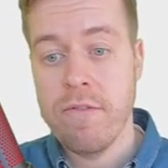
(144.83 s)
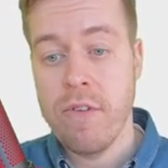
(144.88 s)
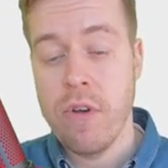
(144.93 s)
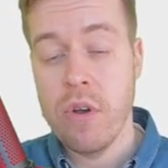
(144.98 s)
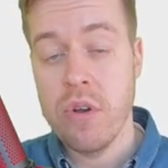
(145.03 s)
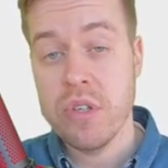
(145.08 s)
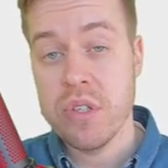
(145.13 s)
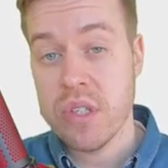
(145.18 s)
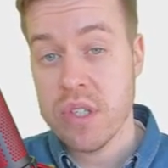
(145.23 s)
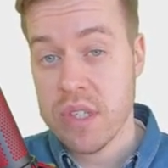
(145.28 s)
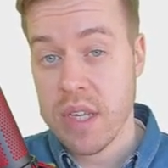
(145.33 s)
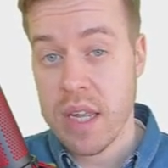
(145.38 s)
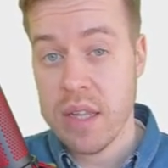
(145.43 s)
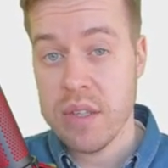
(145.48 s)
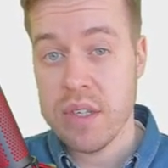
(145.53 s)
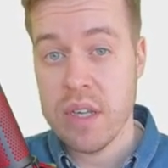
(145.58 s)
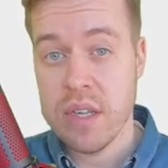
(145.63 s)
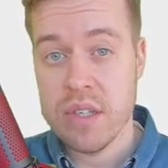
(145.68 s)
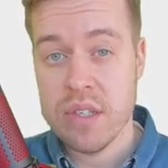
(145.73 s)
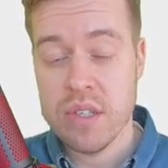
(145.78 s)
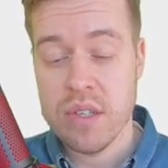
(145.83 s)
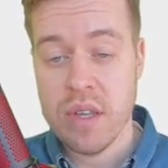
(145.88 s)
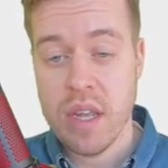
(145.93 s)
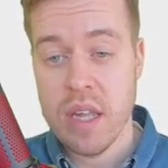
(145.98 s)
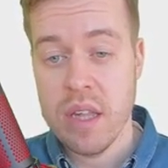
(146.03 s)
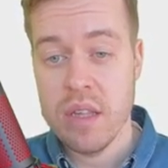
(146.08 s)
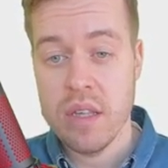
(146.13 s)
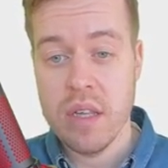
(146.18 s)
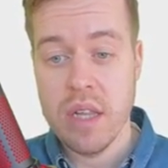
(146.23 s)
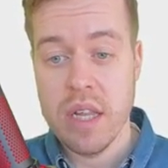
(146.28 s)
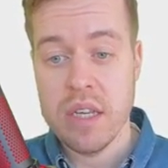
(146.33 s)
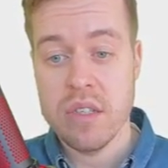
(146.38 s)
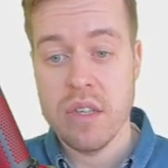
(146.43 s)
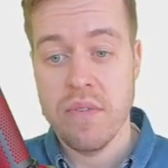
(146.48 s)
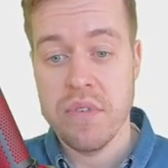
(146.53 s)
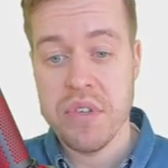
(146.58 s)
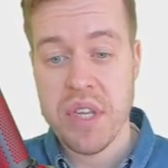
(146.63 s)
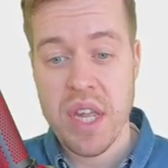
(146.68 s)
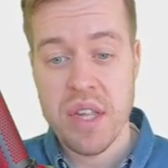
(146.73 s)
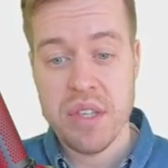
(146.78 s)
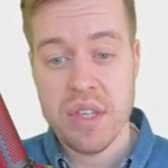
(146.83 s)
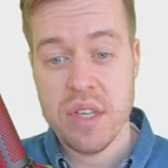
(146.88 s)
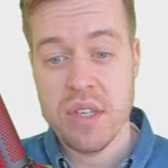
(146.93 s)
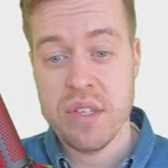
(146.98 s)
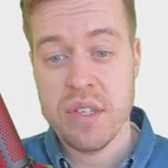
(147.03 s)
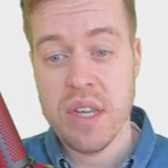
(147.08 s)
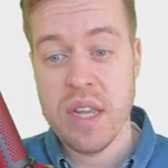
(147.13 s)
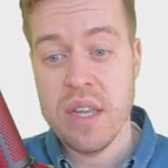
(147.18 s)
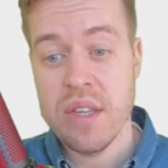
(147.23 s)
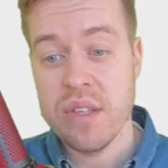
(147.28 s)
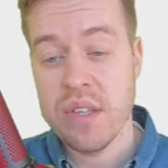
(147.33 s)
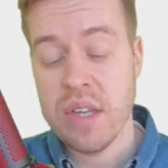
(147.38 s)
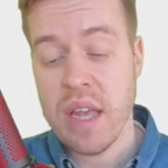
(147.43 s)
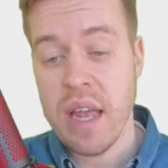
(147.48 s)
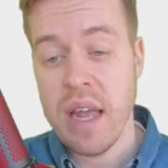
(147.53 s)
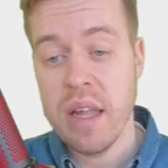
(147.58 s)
first sentence in the list of sentences,